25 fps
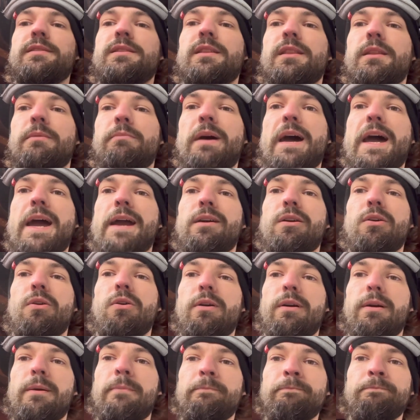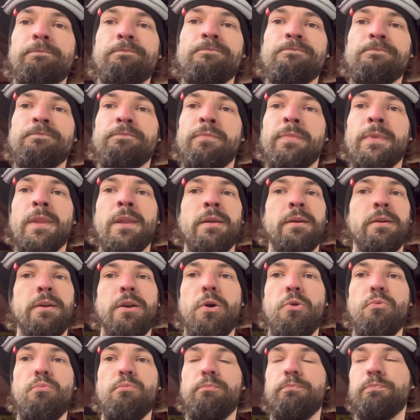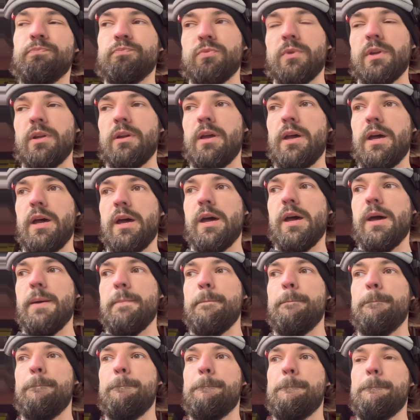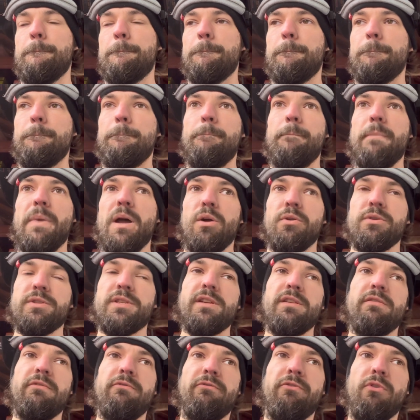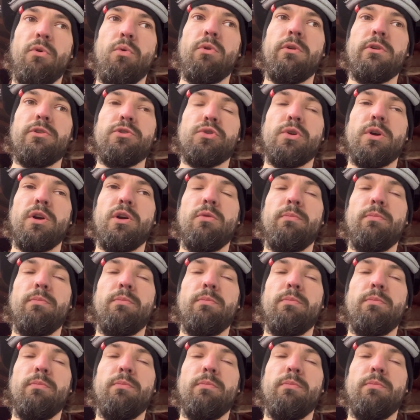in the back are. Nope. Melted 4 drill